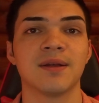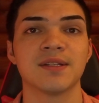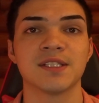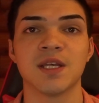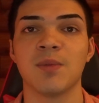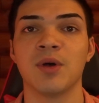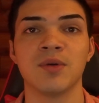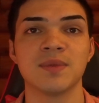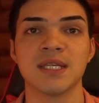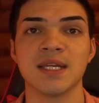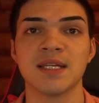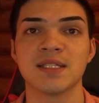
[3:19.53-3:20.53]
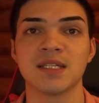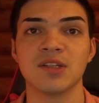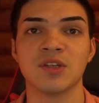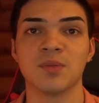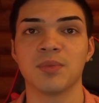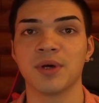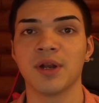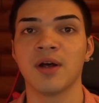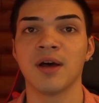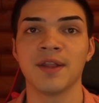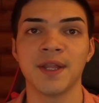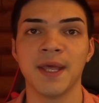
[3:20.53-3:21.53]
sub-ohm tanks that you can put
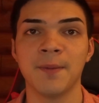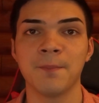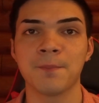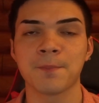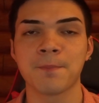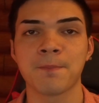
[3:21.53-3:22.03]
on them.